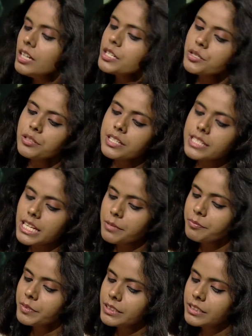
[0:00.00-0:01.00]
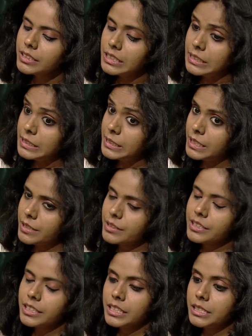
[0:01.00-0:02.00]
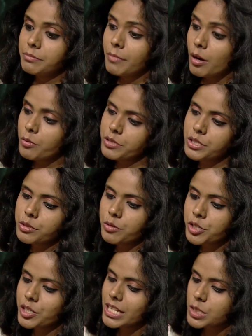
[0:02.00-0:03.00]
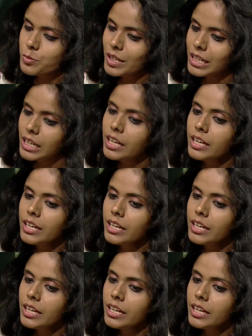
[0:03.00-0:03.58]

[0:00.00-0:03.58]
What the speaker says: So the same with the Maoist question as well.